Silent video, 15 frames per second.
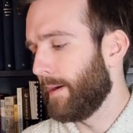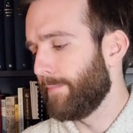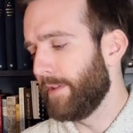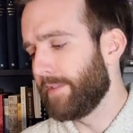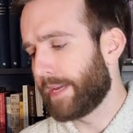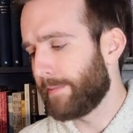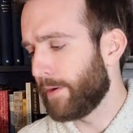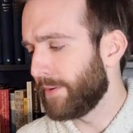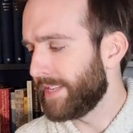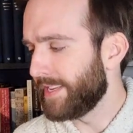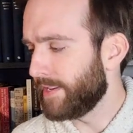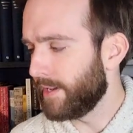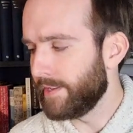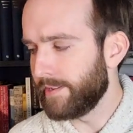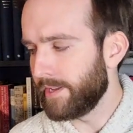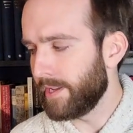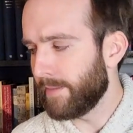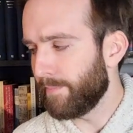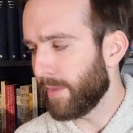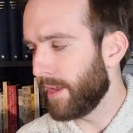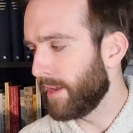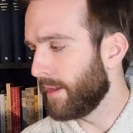I believe it came out in
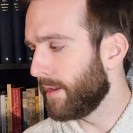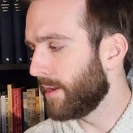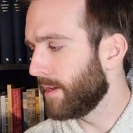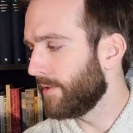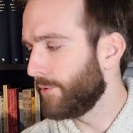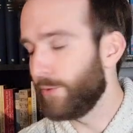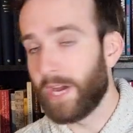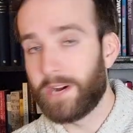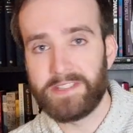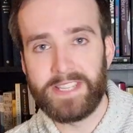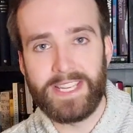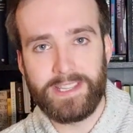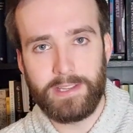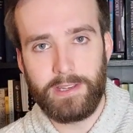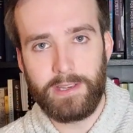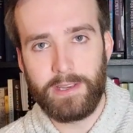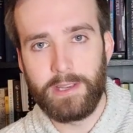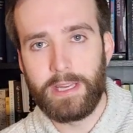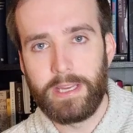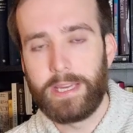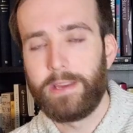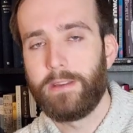Hindi in two thousand
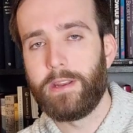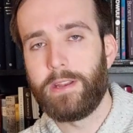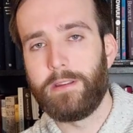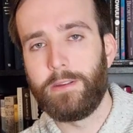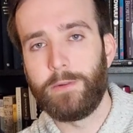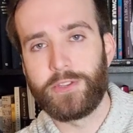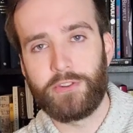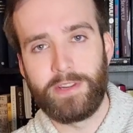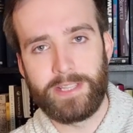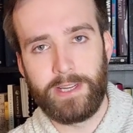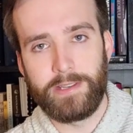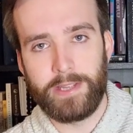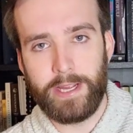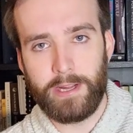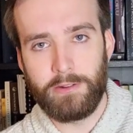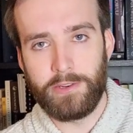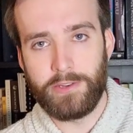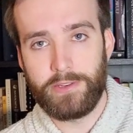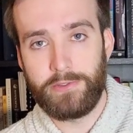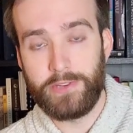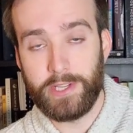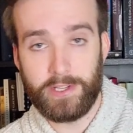eighteen, and it was translated into
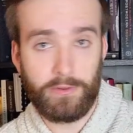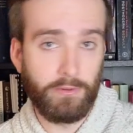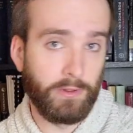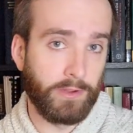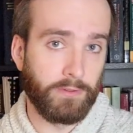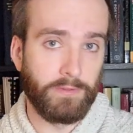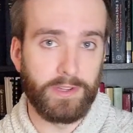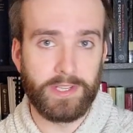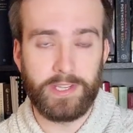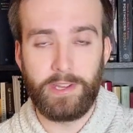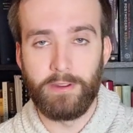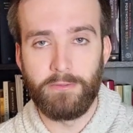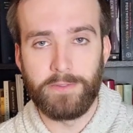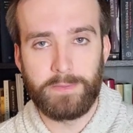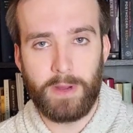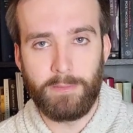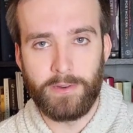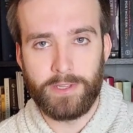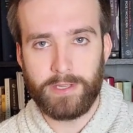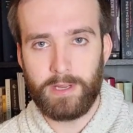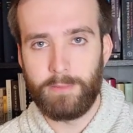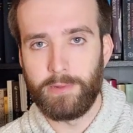English just earlier this year. It was
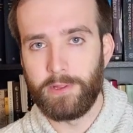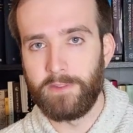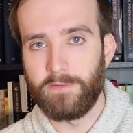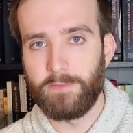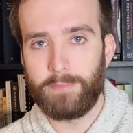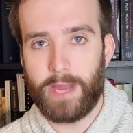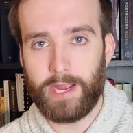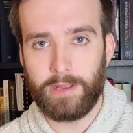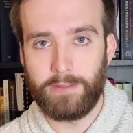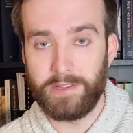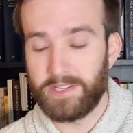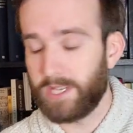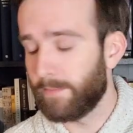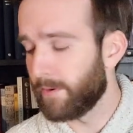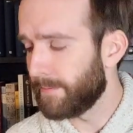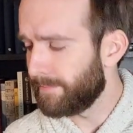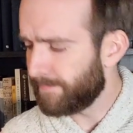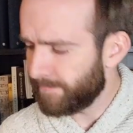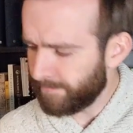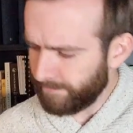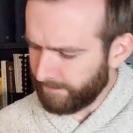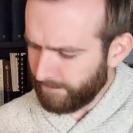published, I believe, back in the summer.
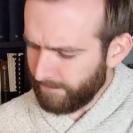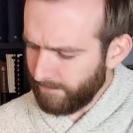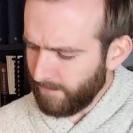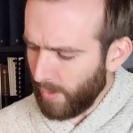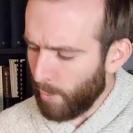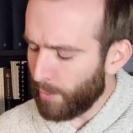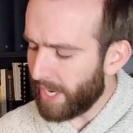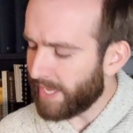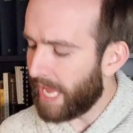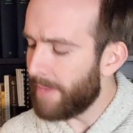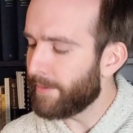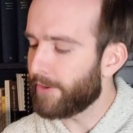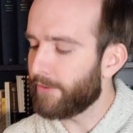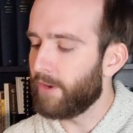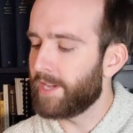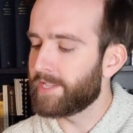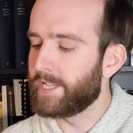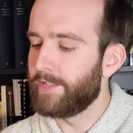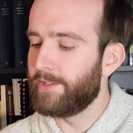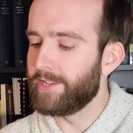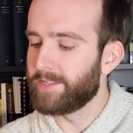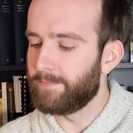When I came
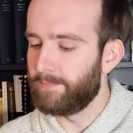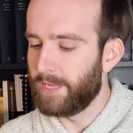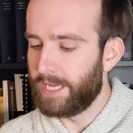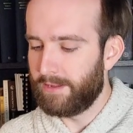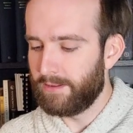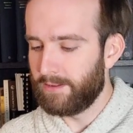across this